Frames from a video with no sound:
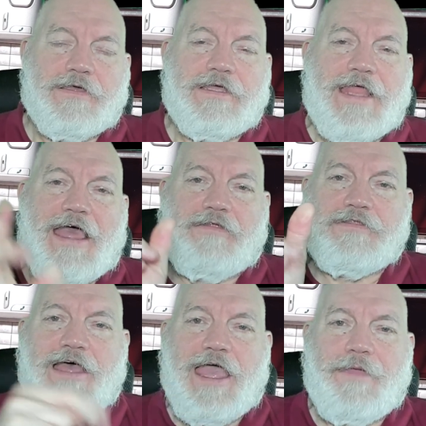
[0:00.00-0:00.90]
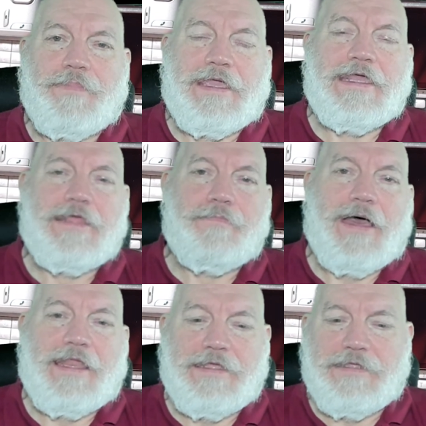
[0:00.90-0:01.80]
could out type
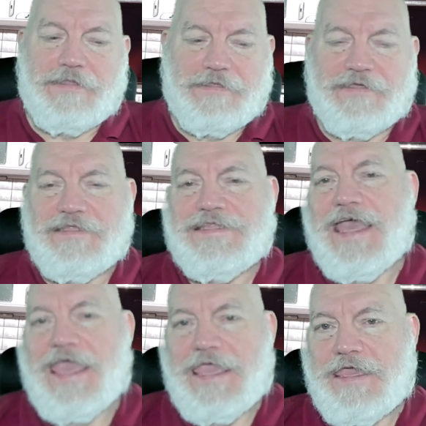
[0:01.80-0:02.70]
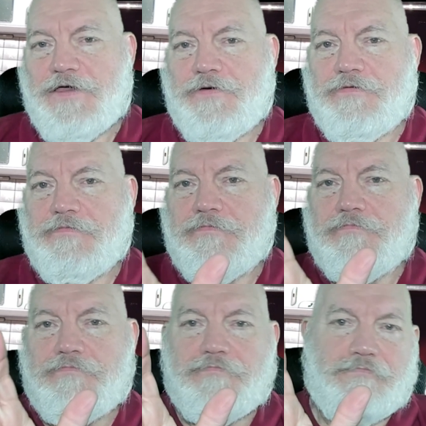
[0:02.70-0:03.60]
anybody today
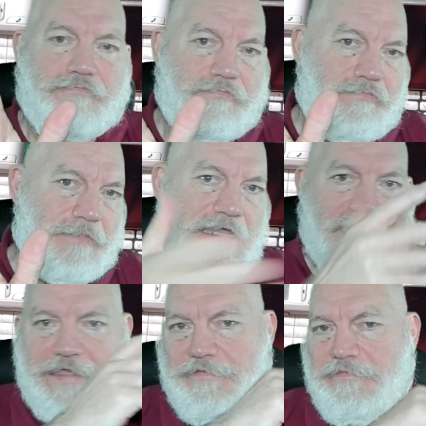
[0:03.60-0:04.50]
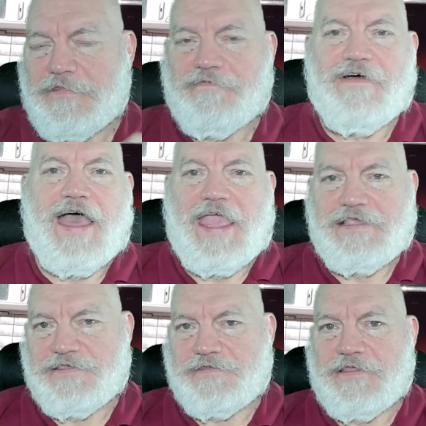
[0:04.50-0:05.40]
on any
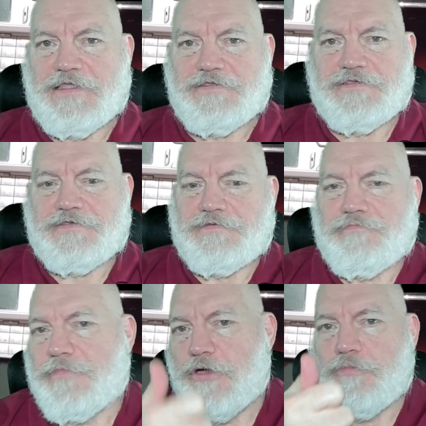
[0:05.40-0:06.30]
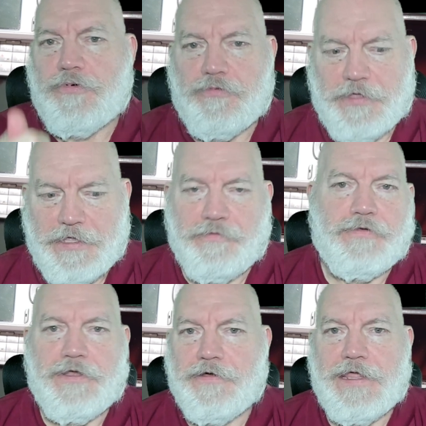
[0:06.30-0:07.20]
device that's mobile held
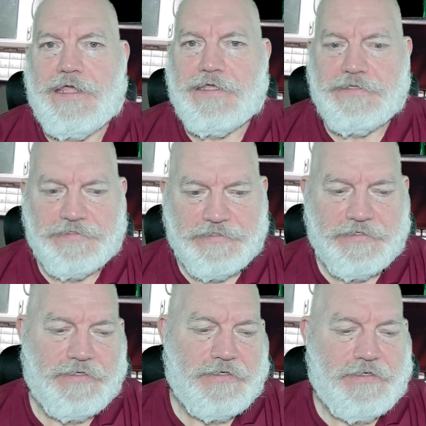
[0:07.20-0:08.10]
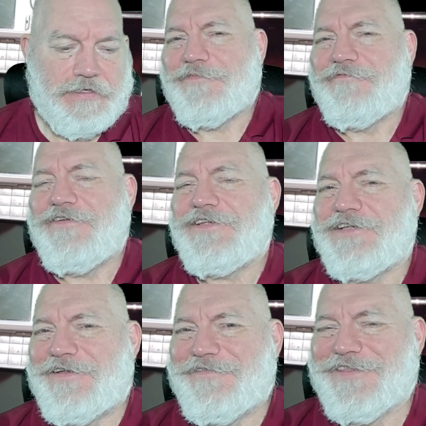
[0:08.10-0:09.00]
in their hands.
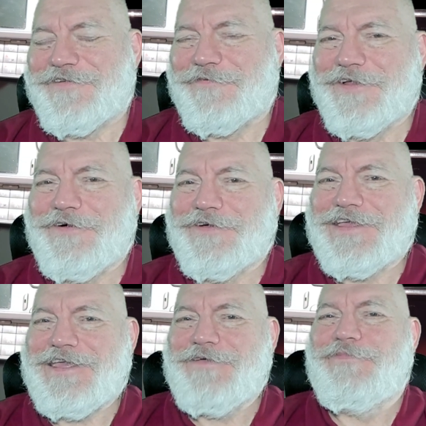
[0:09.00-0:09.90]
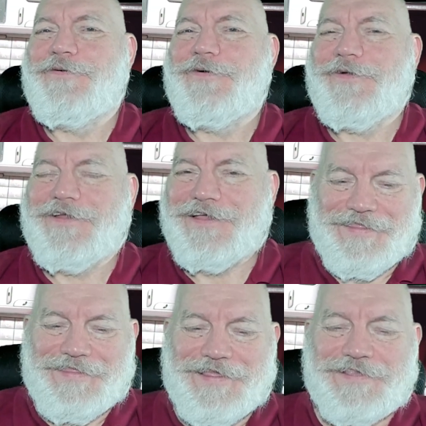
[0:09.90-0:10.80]
Proficient with a real keyboard.
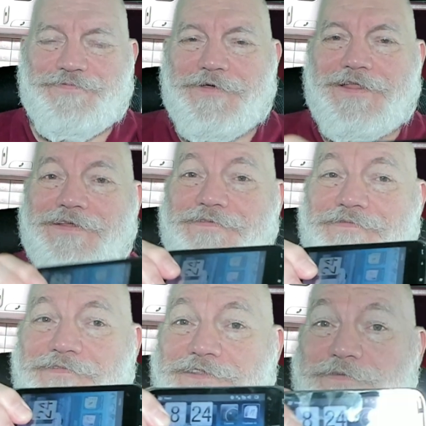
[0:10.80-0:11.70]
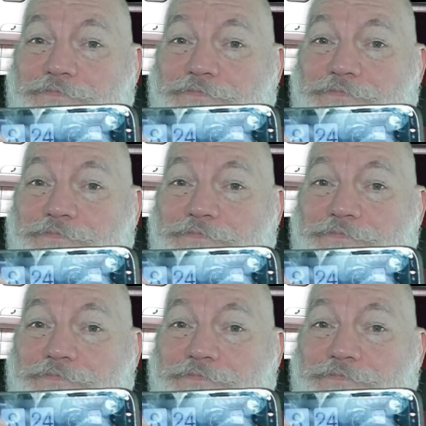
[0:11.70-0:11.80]
This one was a